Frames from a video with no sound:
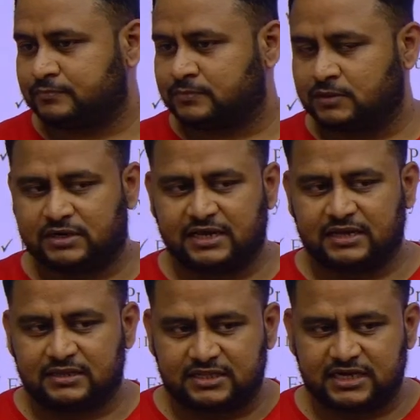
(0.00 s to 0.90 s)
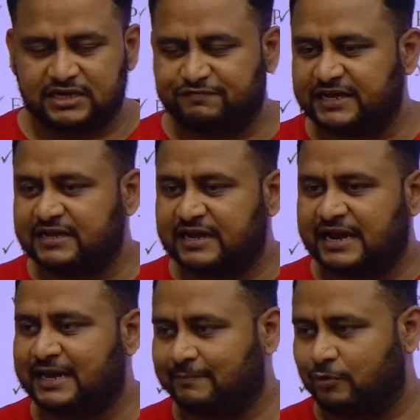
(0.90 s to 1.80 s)
Okay, 35 and
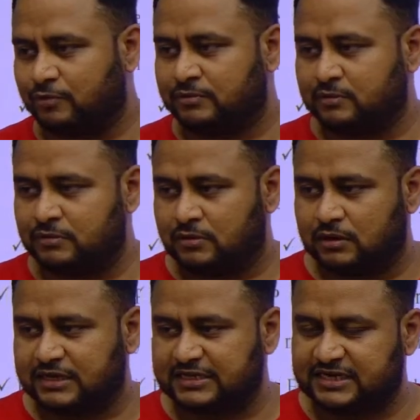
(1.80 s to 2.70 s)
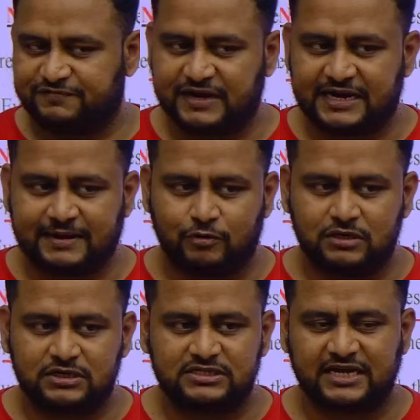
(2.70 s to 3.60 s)
above. Okay, 35 and above
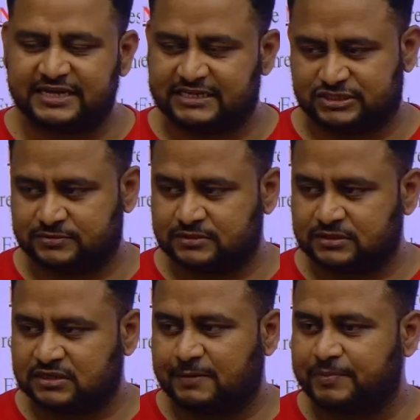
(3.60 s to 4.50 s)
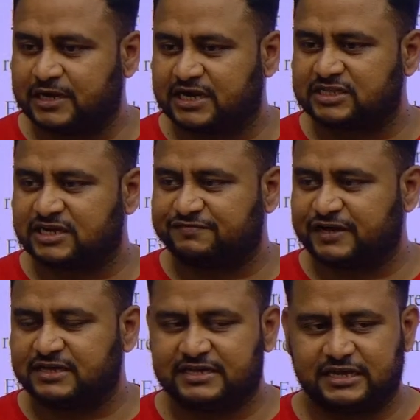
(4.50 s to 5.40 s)
is the age. Completed
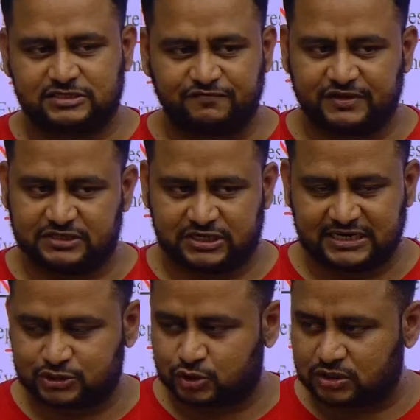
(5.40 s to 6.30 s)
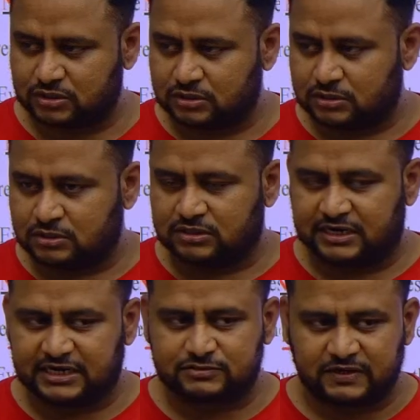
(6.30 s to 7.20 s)
35 years of age. Understood? That
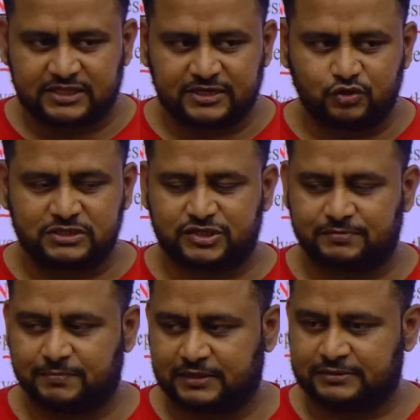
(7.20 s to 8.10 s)
is one thing you must remember.